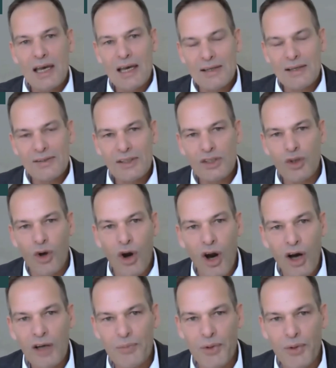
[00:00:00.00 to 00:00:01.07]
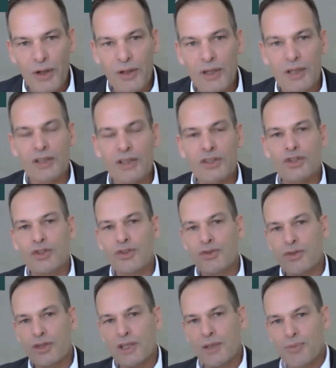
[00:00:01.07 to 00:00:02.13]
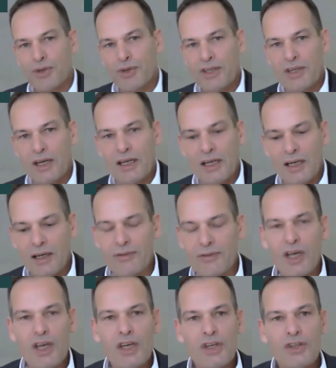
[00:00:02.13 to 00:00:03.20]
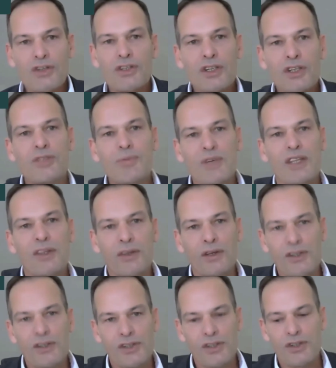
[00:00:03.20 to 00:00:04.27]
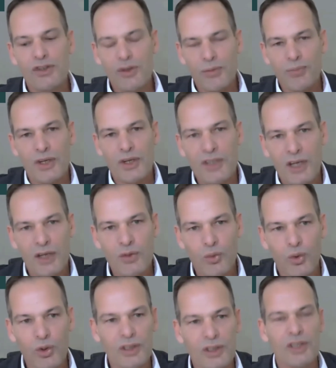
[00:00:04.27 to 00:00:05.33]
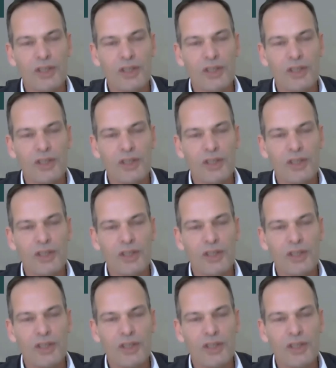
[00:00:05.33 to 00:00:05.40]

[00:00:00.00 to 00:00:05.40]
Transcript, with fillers: uh, your heart broken to truly appreciate love. You need to be thirsty to appreciate water.